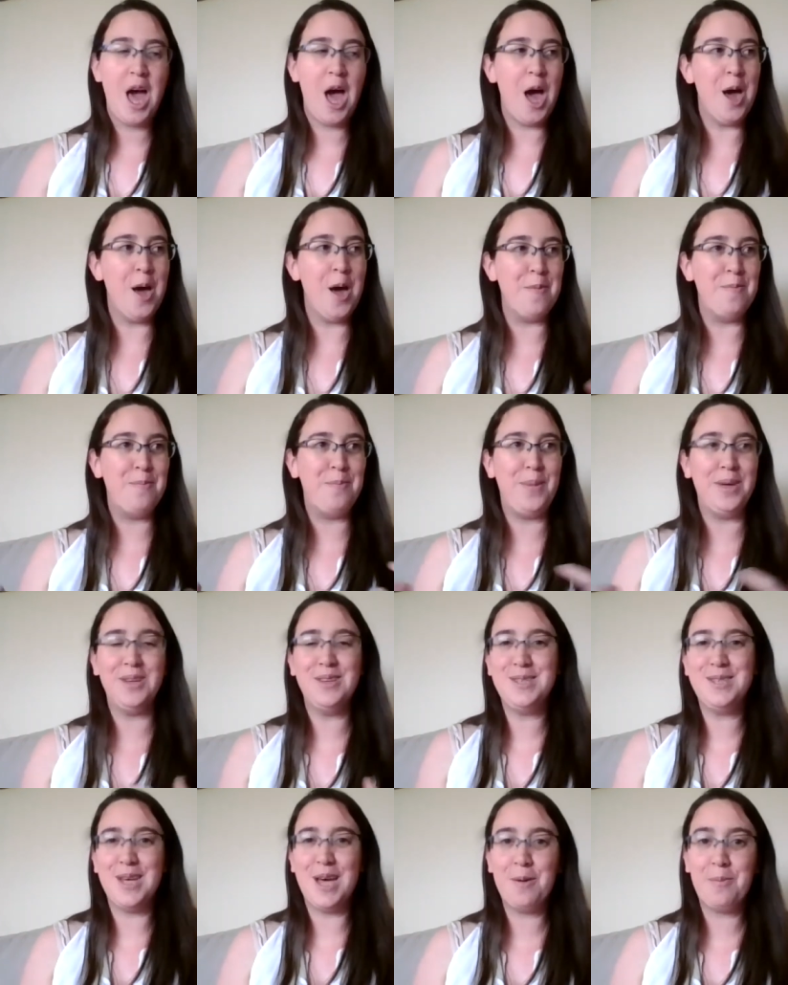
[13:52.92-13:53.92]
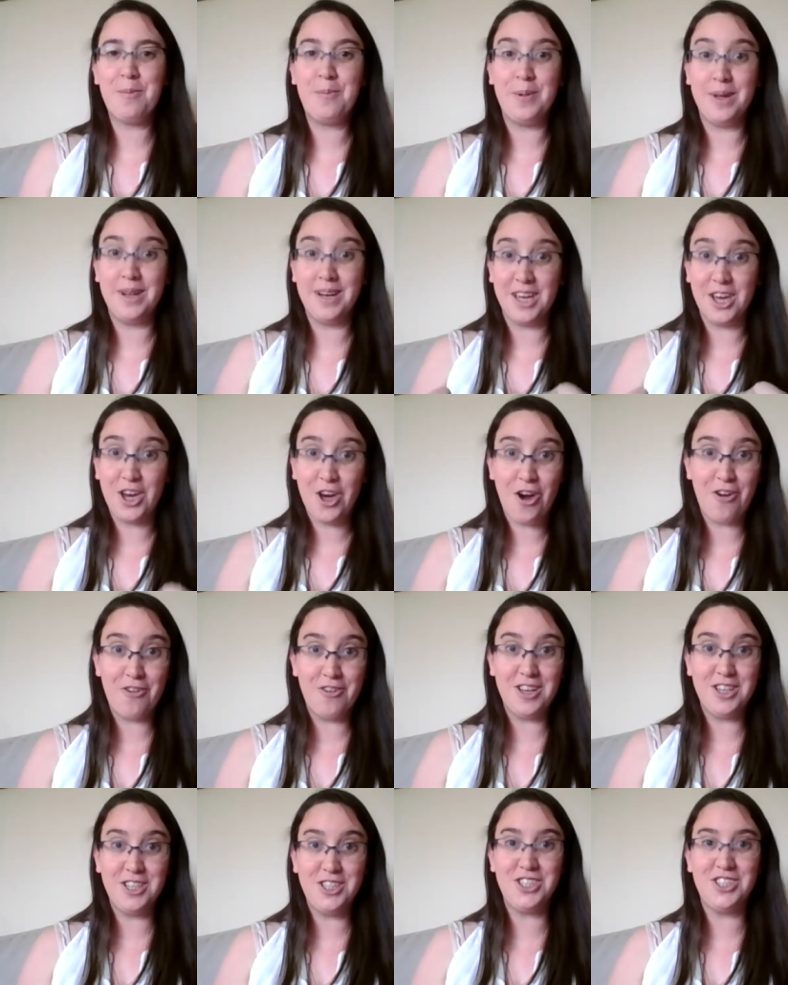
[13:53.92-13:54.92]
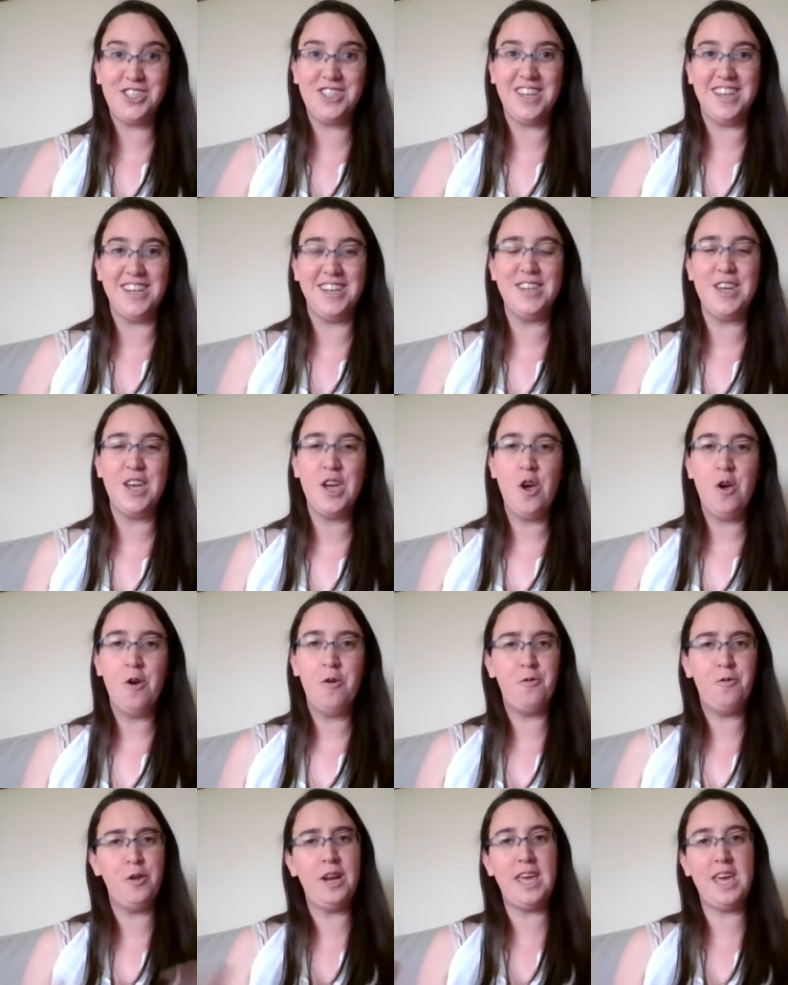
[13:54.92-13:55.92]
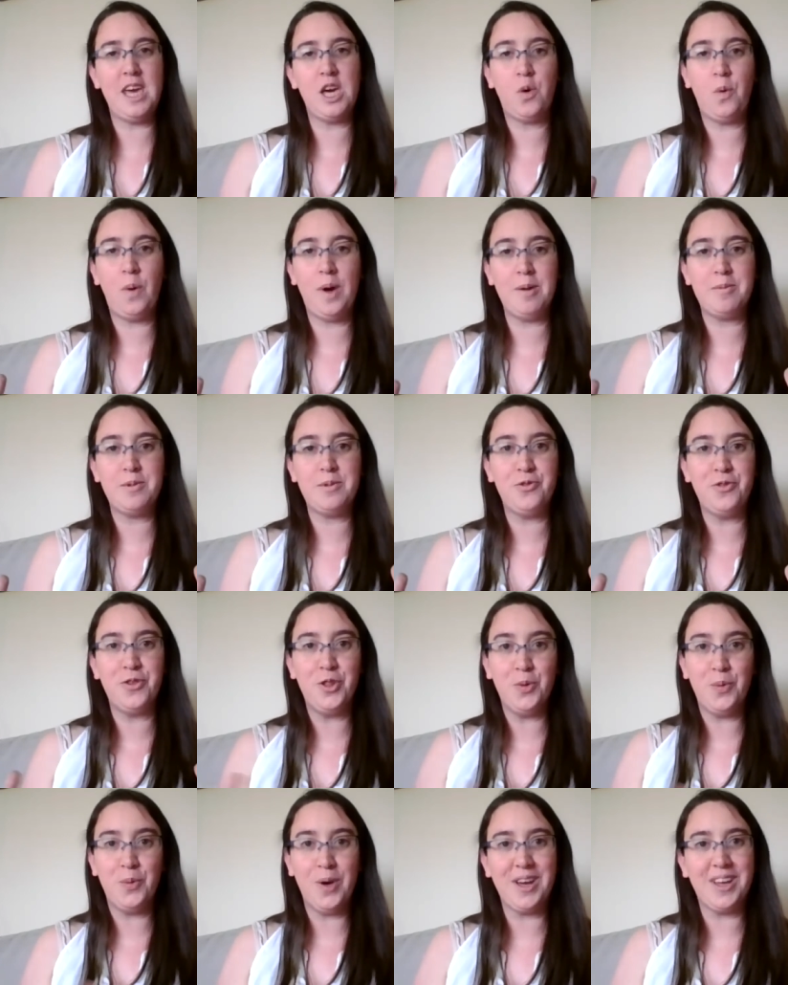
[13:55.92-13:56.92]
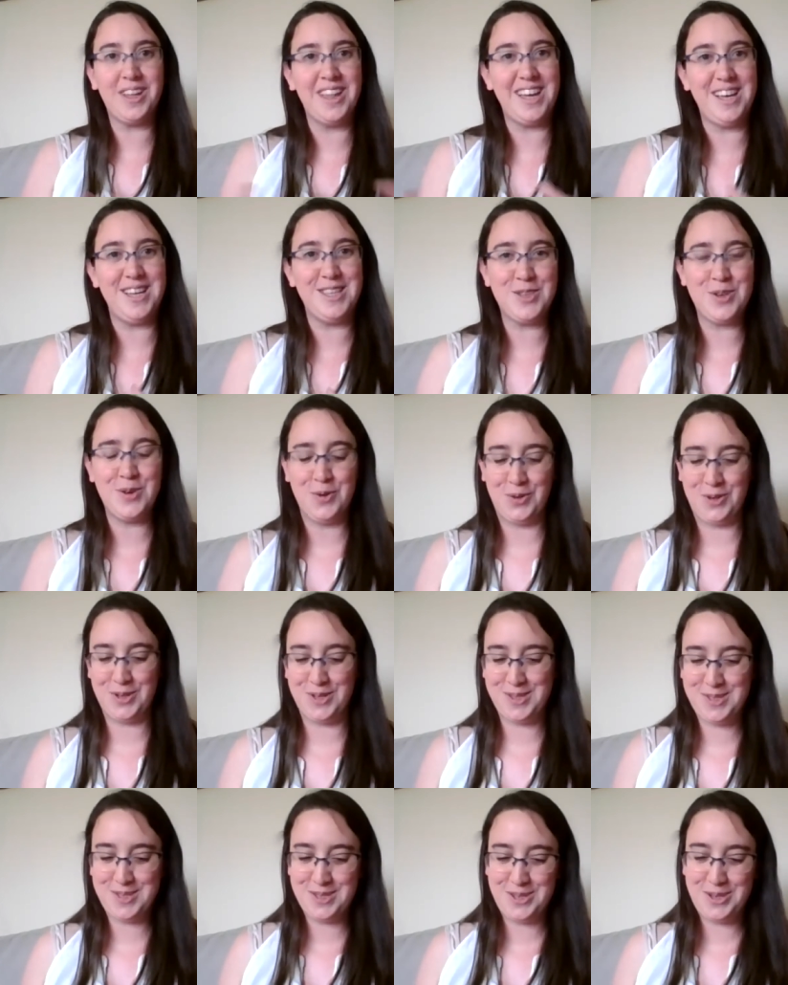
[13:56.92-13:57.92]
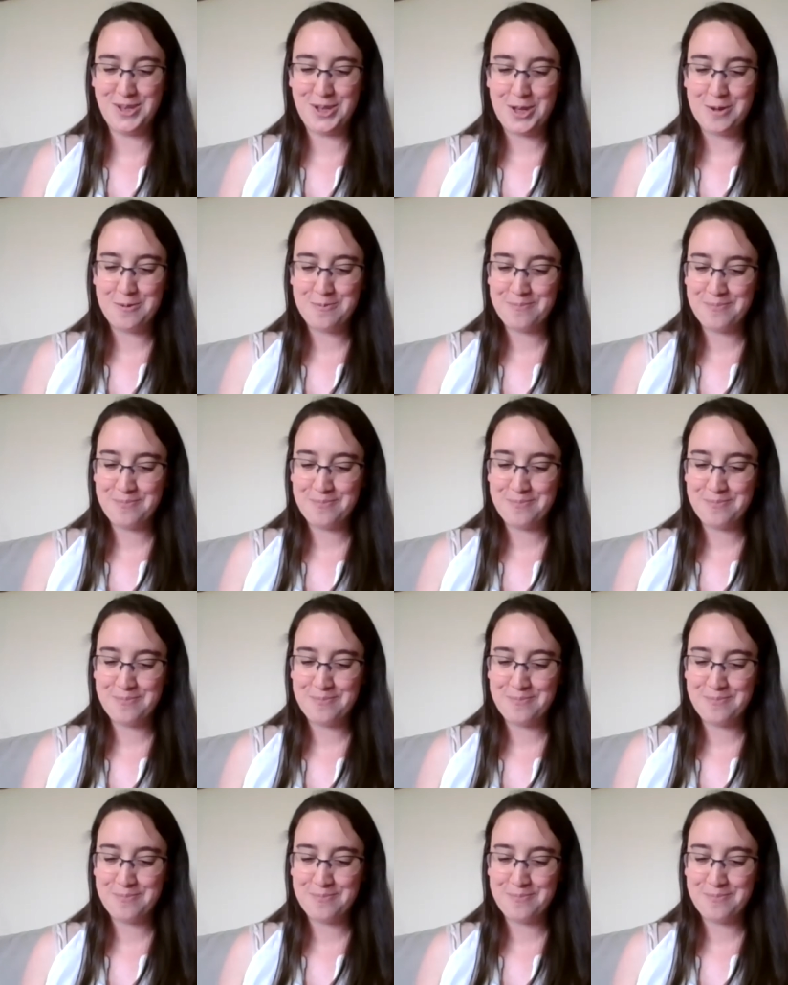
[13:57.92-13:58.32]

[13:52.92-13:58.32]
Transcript: uh, built up and encouraged and fully equipped for the work that he's called us to do.